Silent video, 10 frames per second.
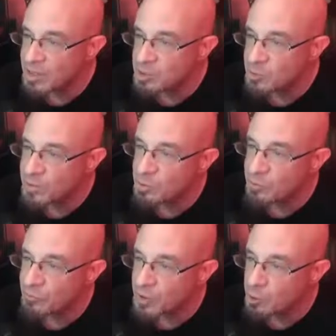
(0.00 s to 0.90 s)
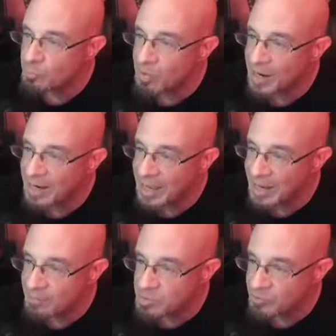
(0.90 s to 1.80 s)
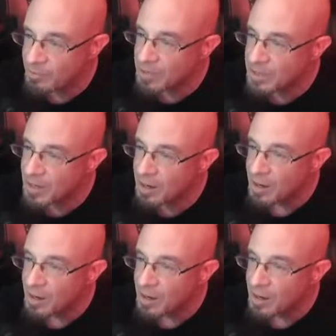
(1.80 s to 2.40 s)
I Do It For You." Bryan Adams from the